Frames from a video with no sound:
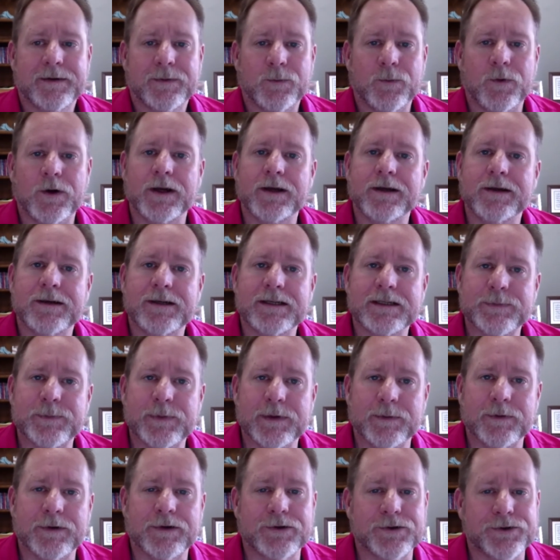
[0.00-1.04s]
What is
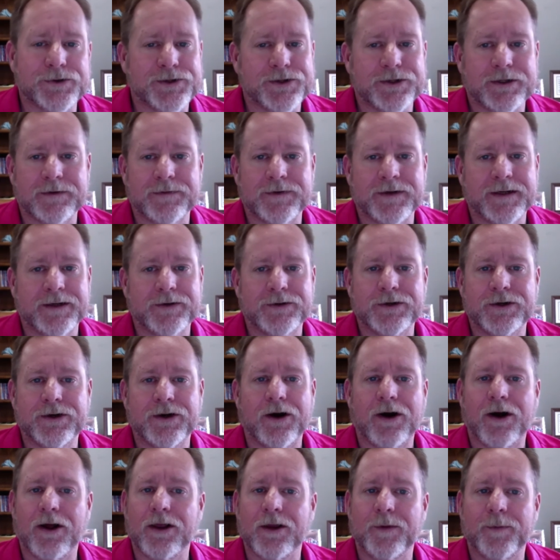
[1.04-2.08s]
biblical servanthood
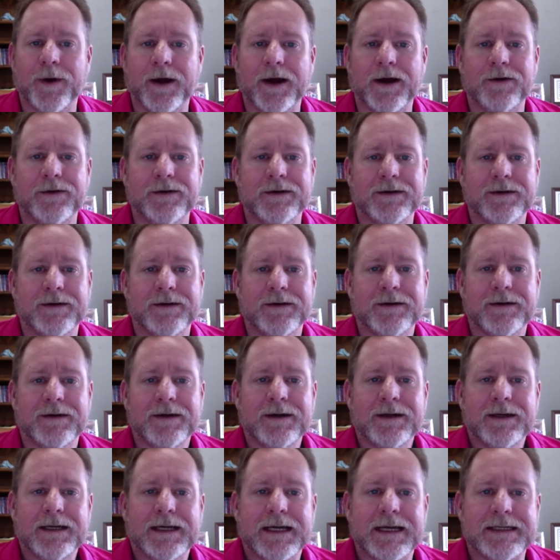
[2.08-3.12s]
all about?
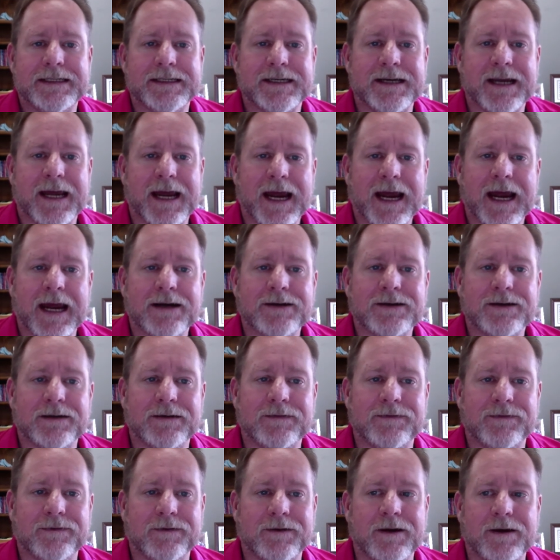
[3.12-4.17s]
It's an act
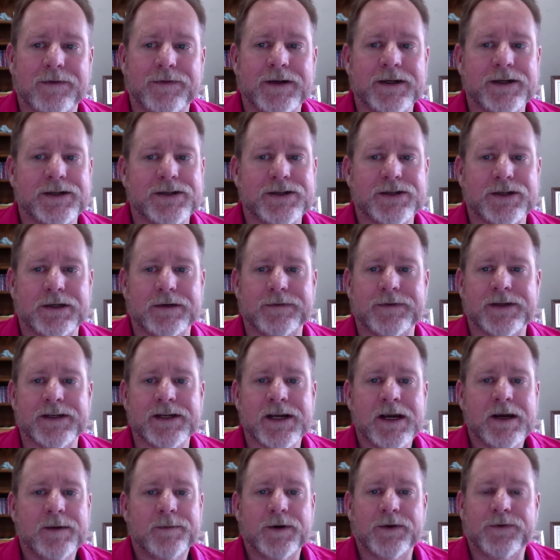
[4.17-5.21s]
of loving service
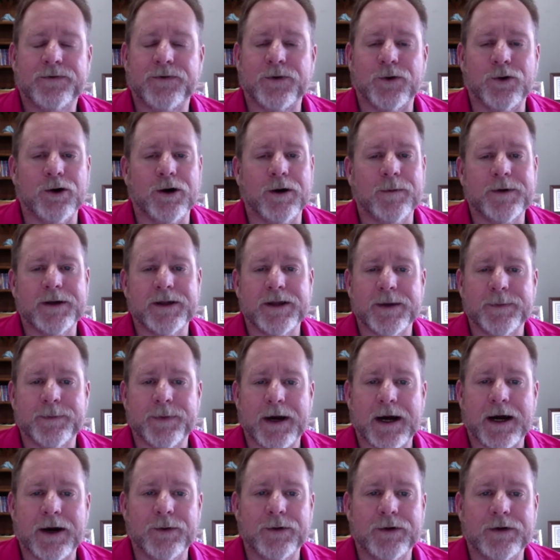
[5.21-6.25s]
performed in the
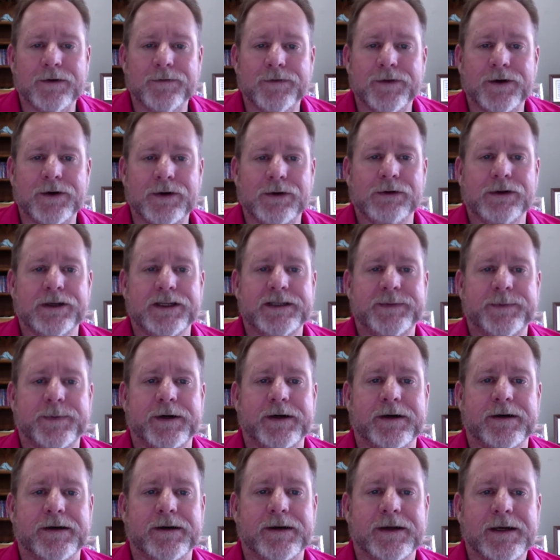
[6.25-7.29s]
power of the Holy
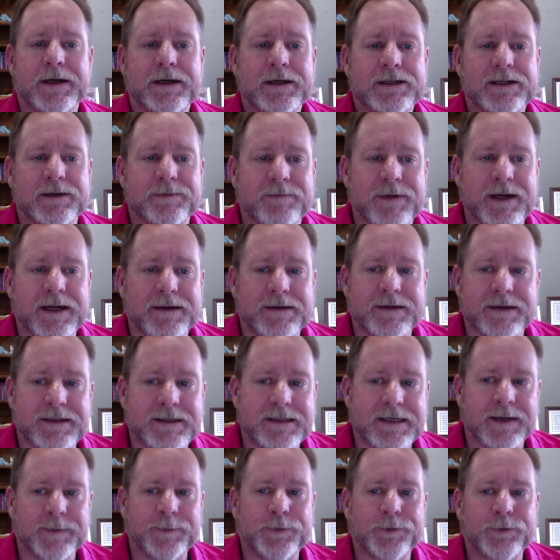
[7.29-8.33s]
Spirit to meet the
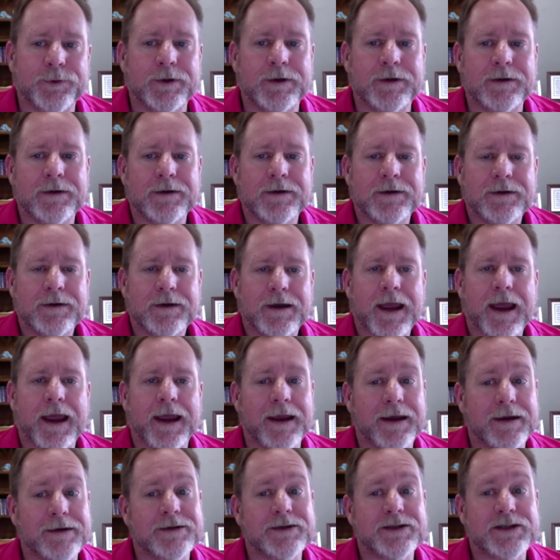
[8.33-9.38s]
temporal
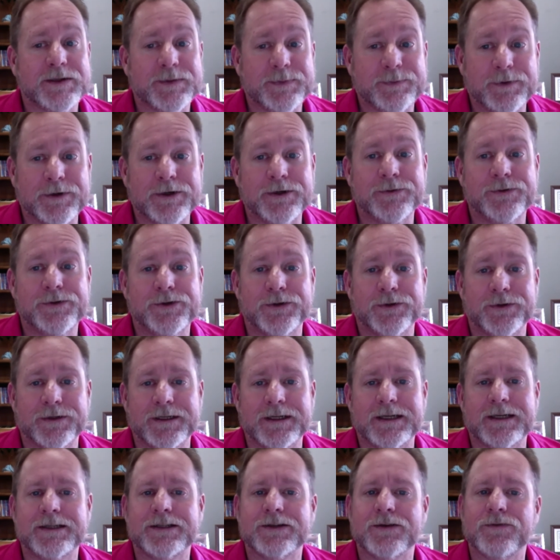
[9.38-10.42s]
and spiritual
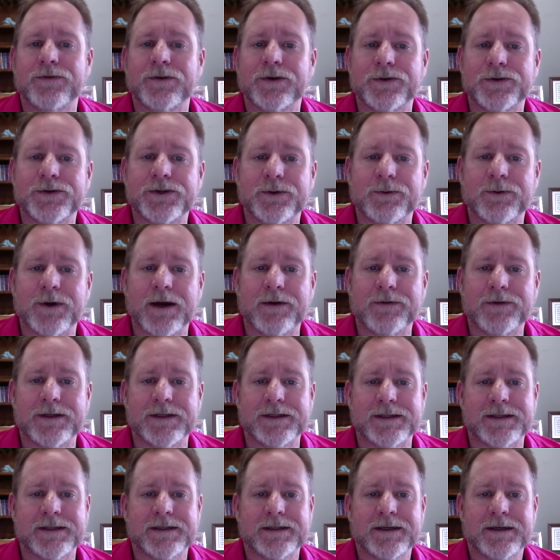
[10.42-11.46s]
needs of those around
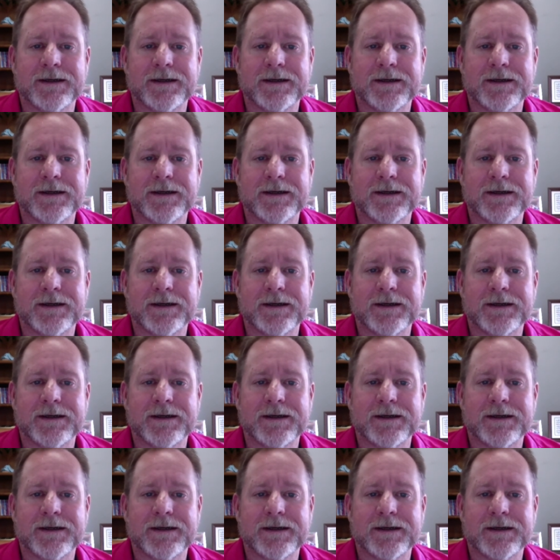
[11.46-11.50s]
us,